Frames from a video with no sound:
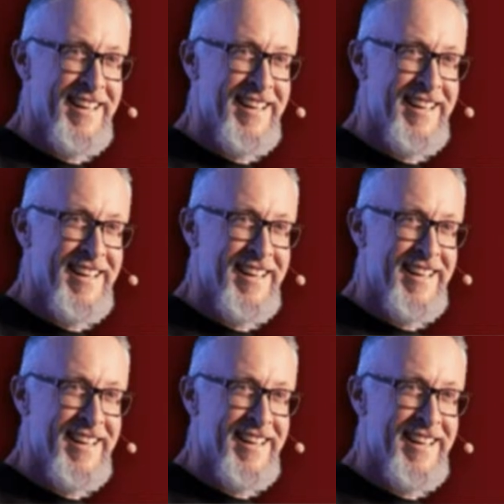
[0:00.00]

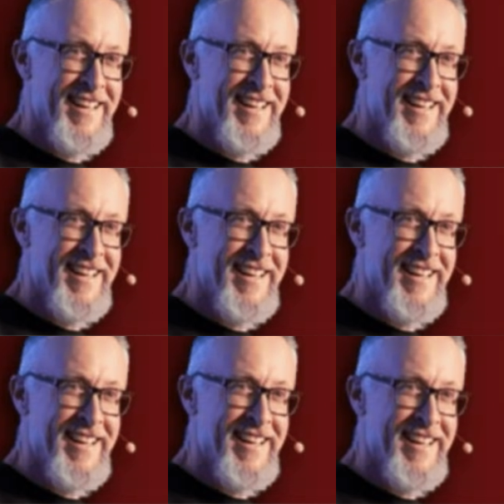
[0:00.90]

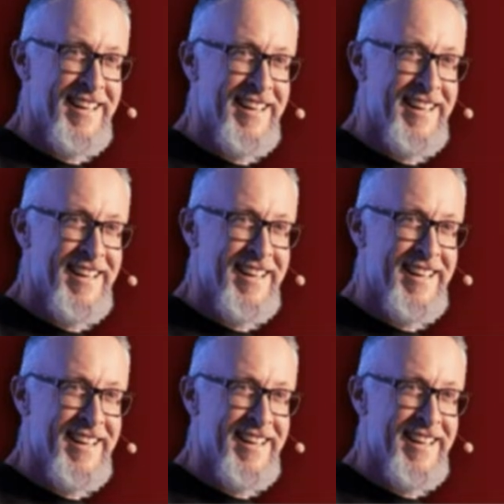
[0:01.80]

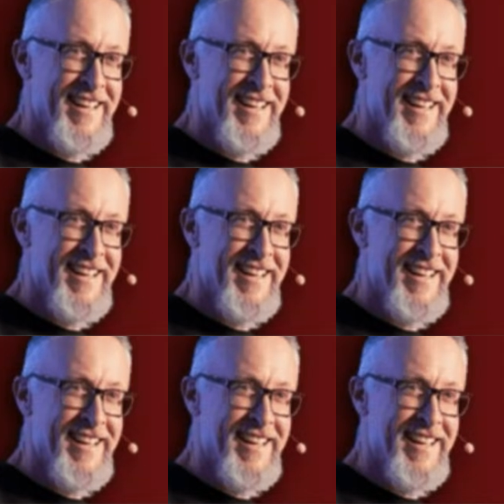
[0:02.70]

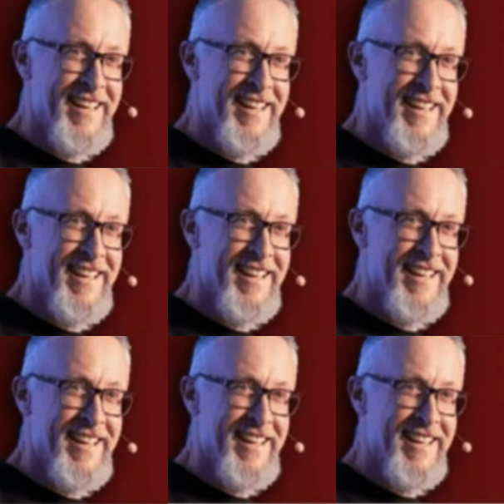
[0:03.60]

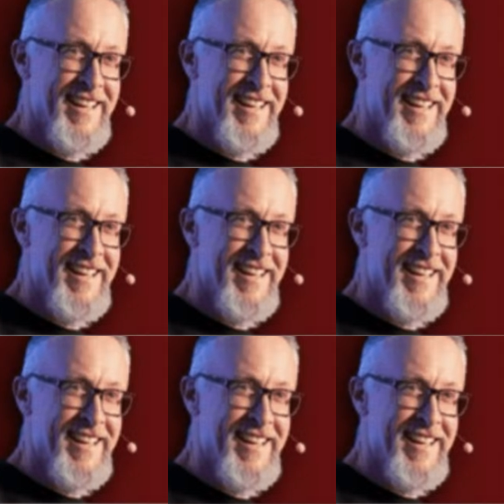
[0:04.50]

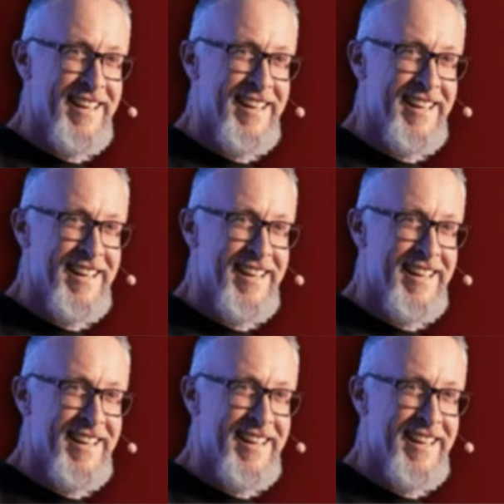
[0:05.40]

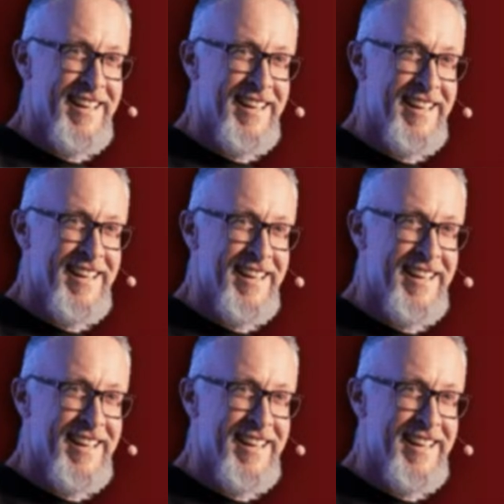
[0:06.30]
The person shown says nothing.